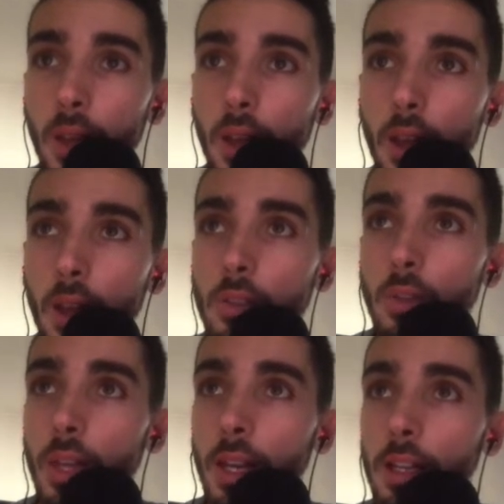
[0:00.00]
So they
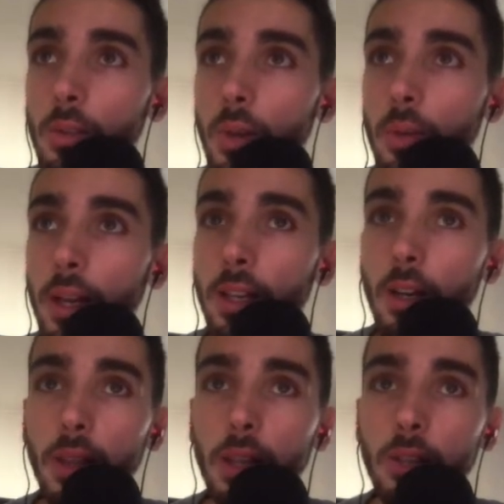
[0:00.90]
kind of do it right here. They
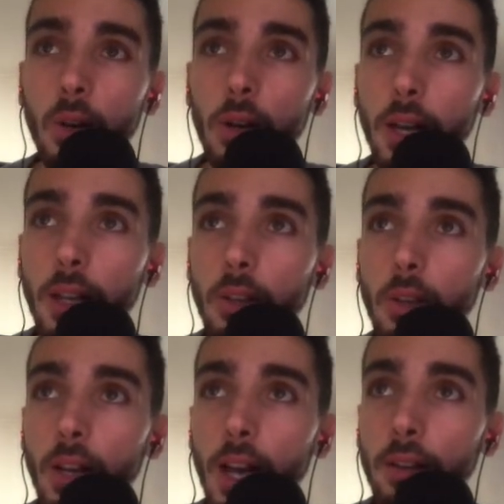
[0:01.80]
show, okay, you can
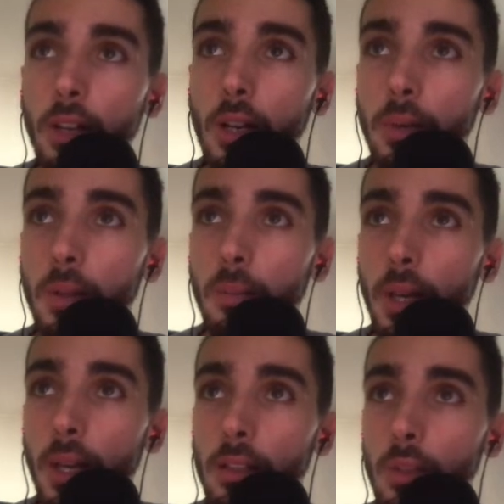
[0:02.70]
have a company page,
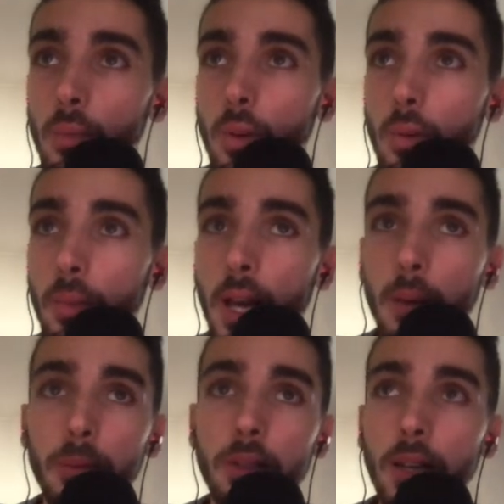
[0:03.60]
a roadmap,
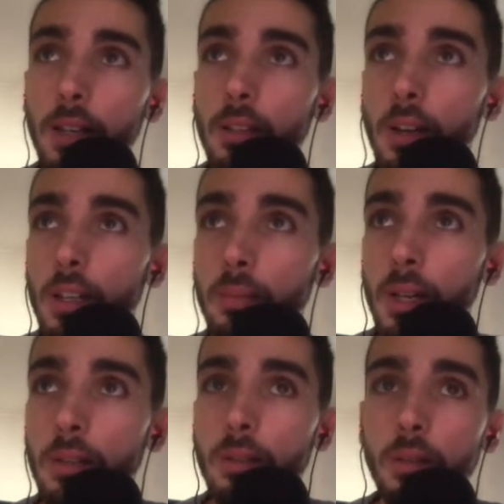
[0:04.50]
design
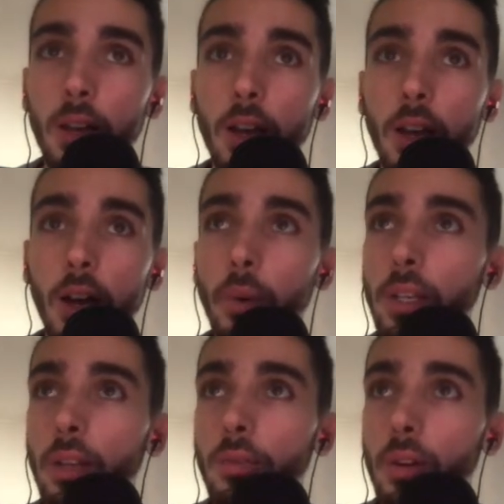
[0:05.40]
documents, a wiki
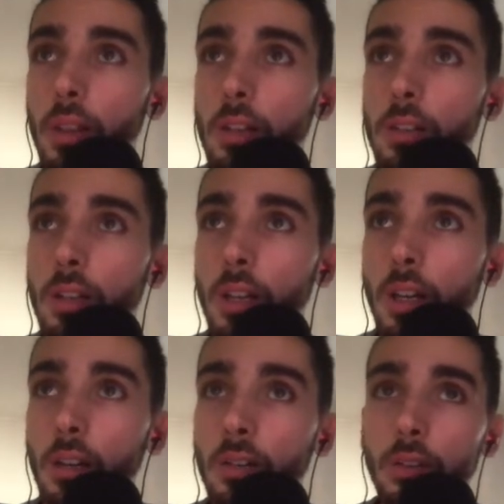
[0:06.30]
for the
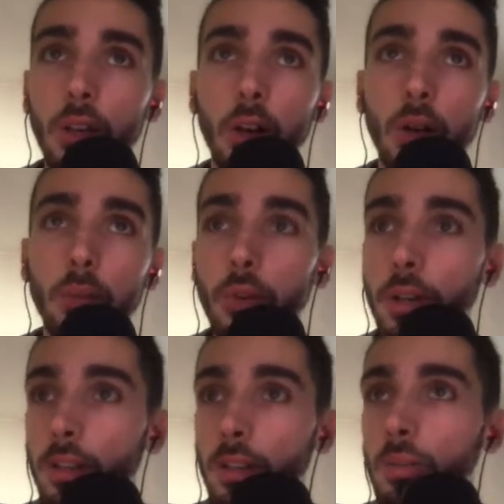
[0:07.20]
engineers, onboarding
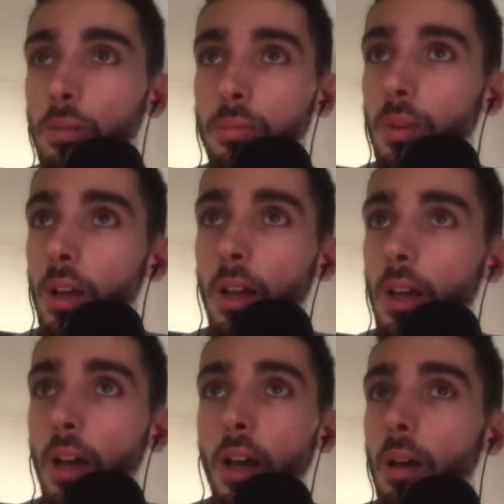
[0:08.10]
new
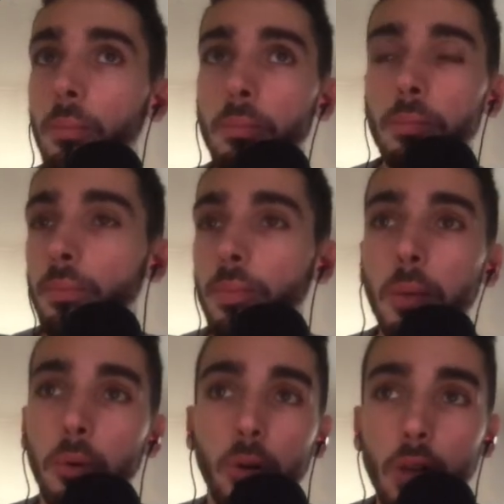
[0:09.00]
people,
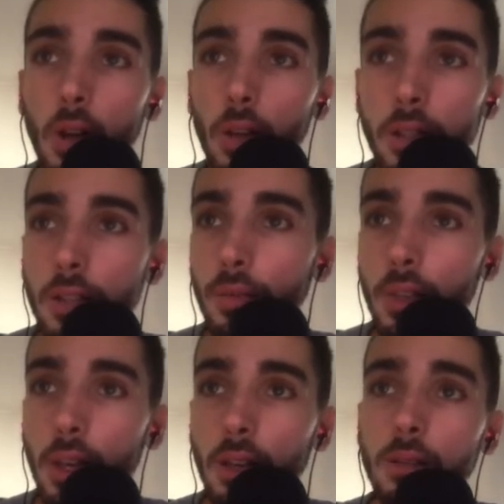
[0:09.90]
all these different things.